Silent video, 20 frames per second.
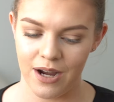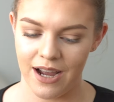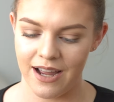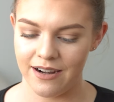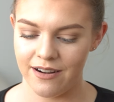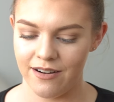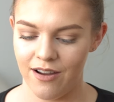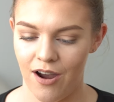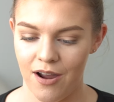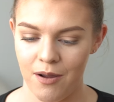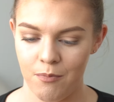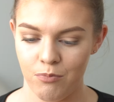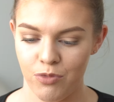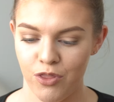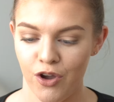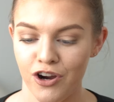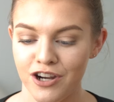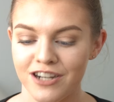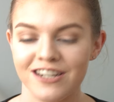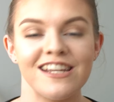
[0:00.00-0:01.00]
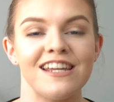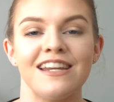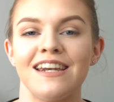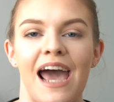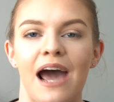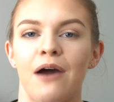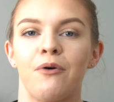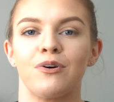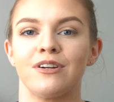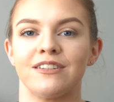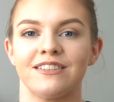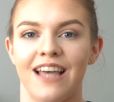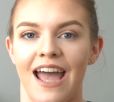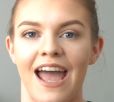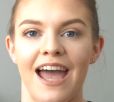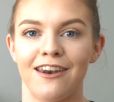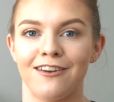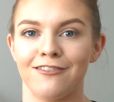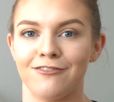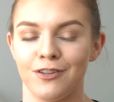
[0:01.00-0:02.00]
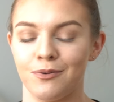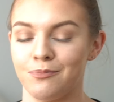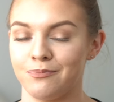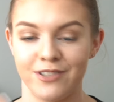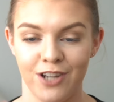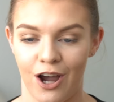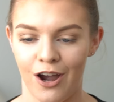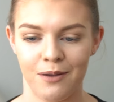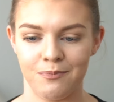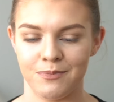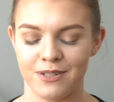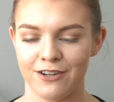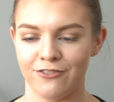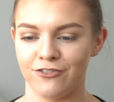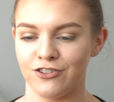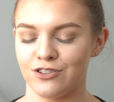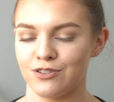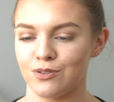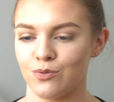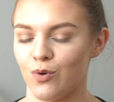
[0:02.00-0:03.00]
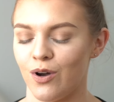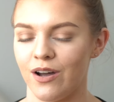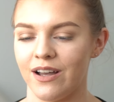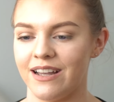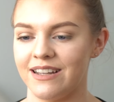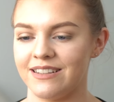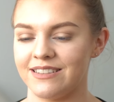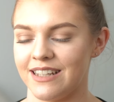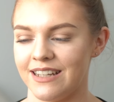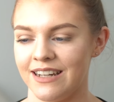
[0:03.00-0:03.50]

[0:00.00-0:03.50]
and I'm 13 hours ahead of them time difference wise."